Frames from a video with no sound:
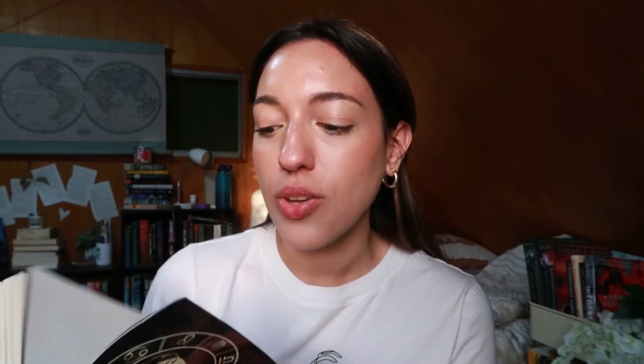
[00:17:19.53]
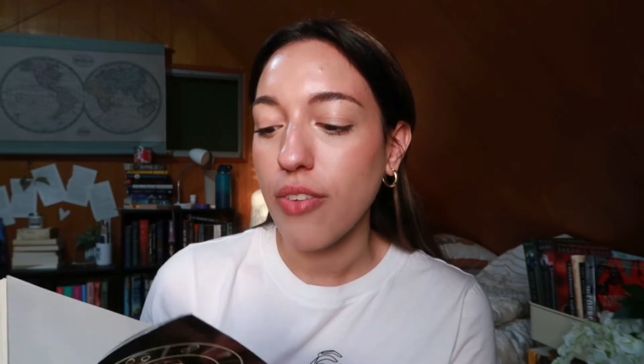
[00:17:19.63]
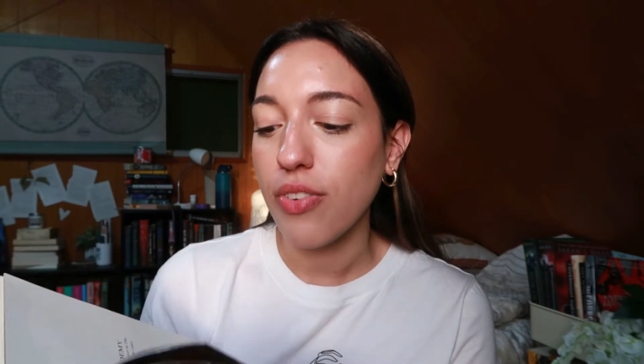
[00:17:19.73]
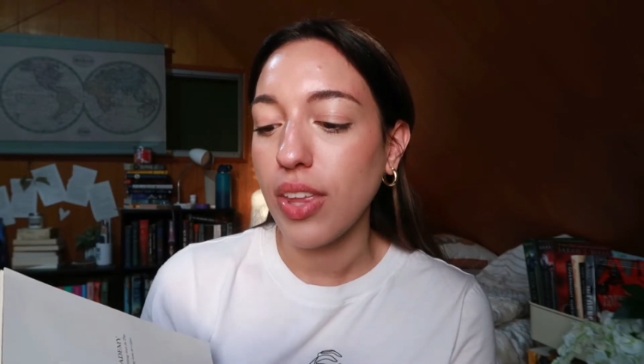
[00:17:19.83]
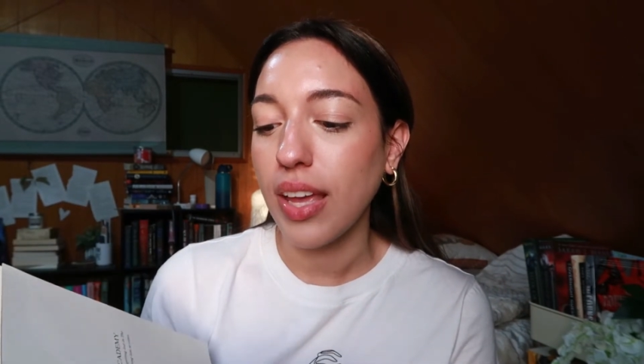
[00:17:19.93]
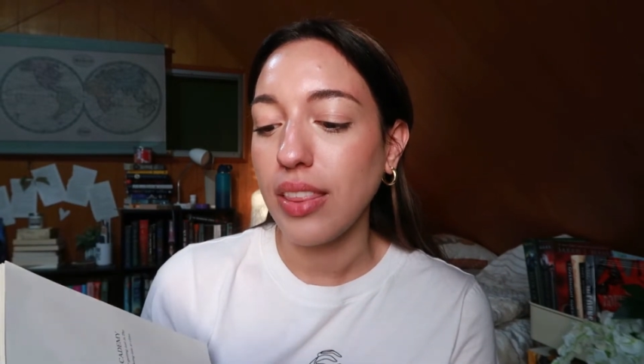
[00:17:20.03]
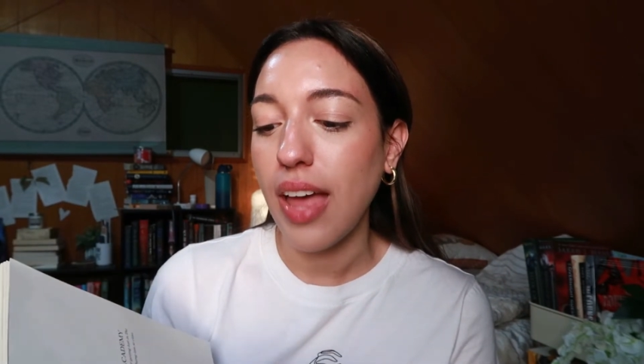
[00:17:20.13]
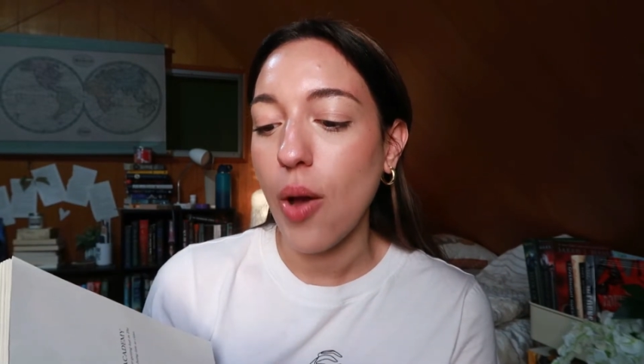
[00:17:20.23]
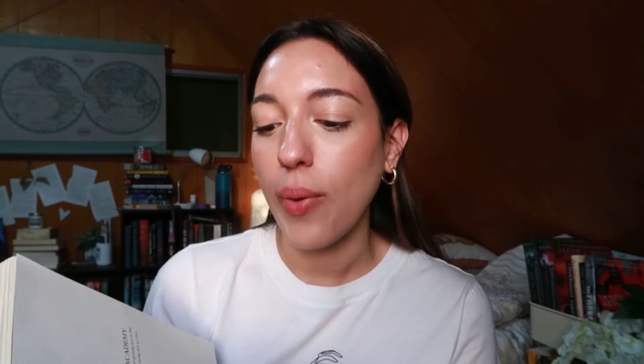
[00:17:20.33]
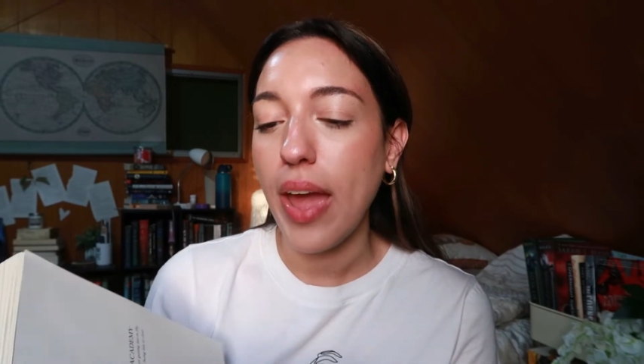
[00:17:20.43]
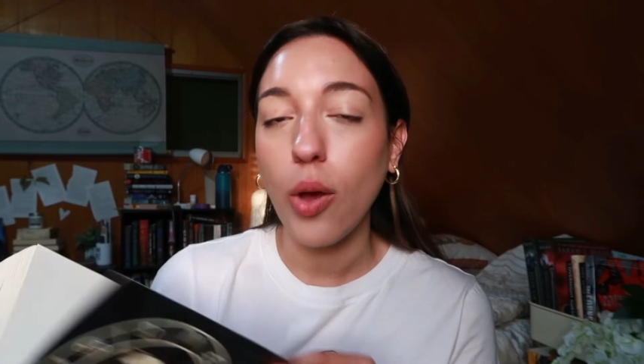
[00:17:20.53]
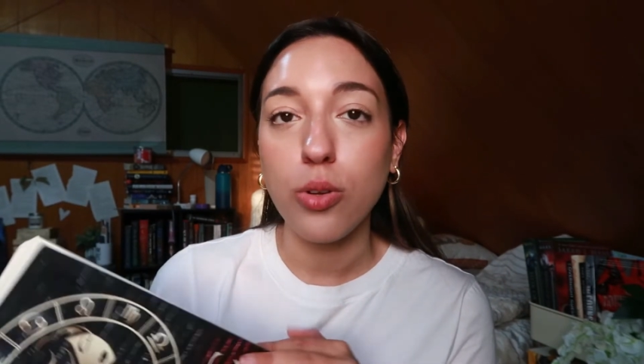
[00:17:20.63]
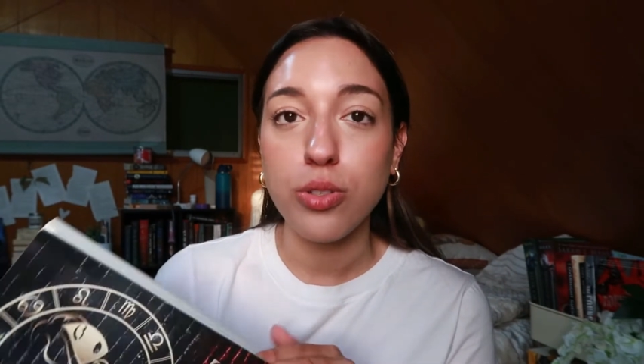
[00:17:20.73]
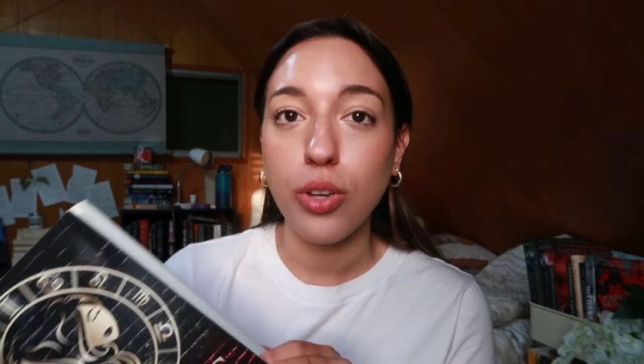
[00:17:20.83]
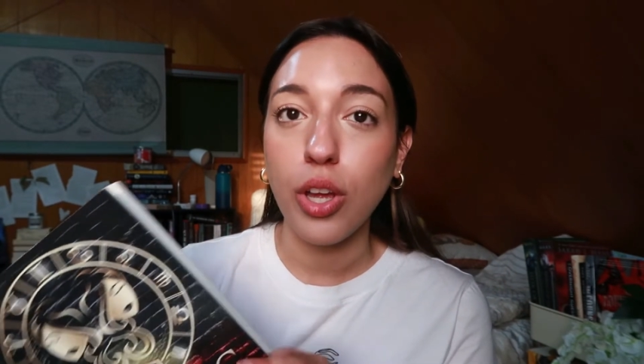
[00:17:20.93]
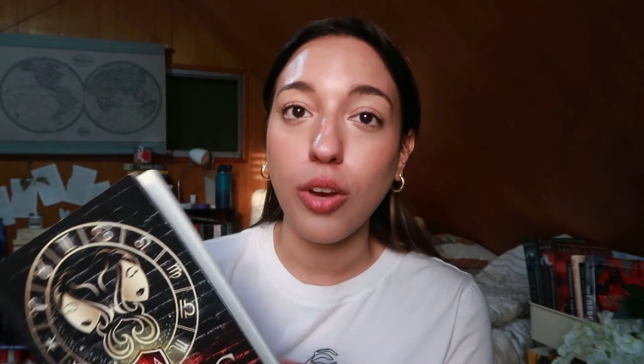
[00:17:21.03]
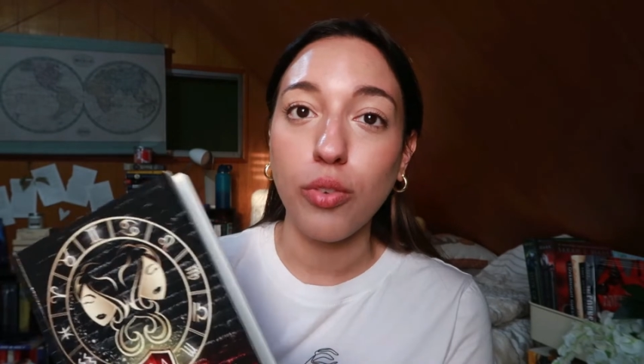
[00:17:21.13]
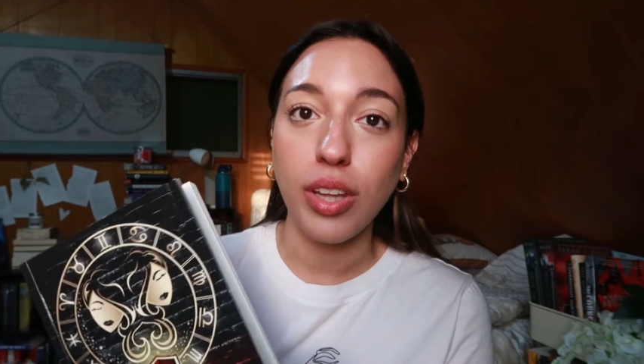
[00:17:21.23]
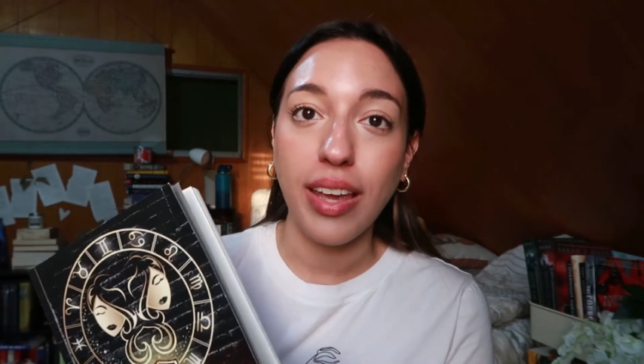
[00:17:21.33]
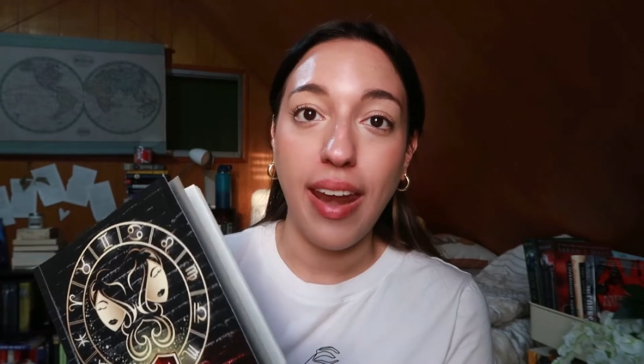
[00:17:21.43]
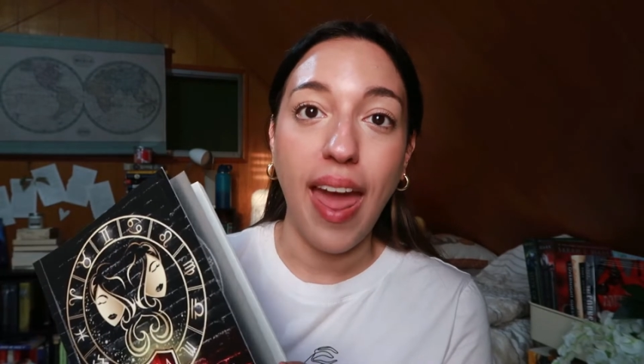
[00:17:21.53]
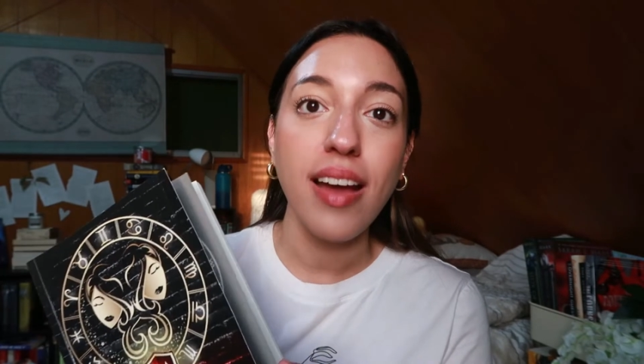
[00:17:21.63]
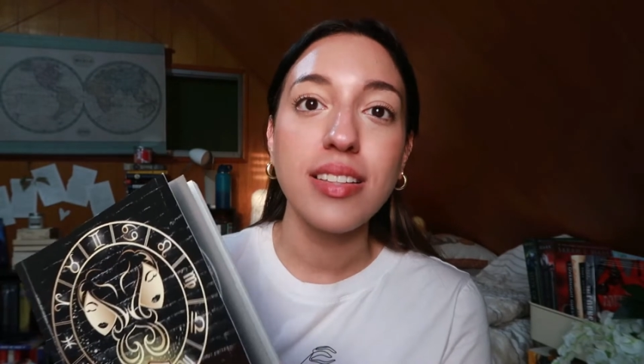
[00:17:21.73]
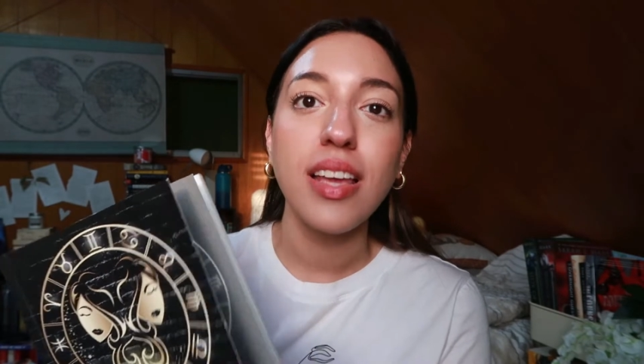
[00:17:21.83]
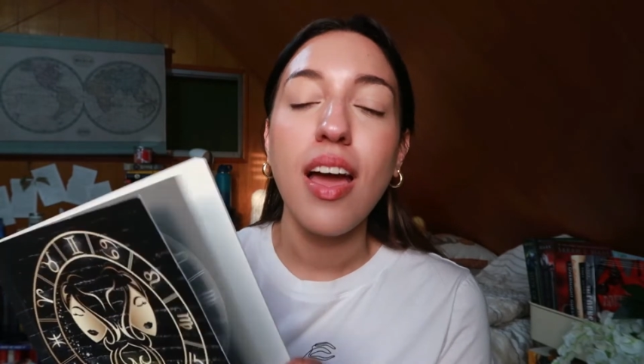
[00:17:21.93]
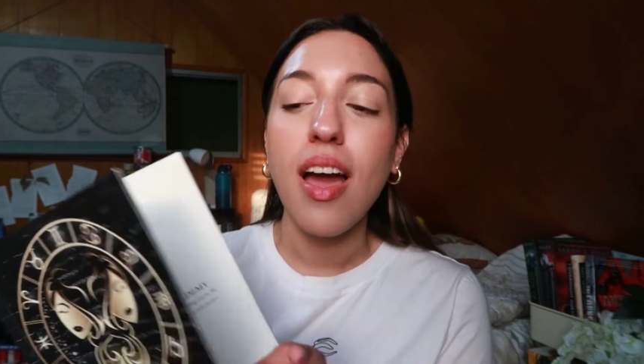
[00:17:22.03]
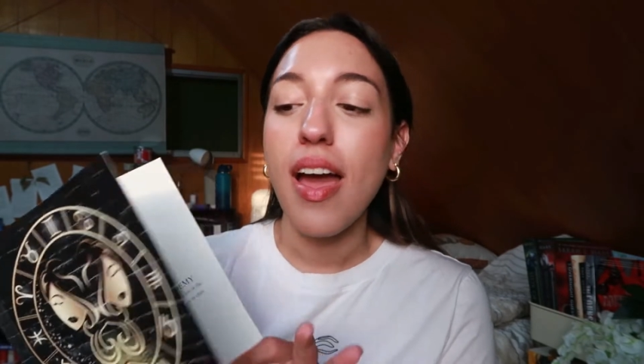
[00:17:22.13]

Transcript: So I feel like in that way I also couldn't really connect.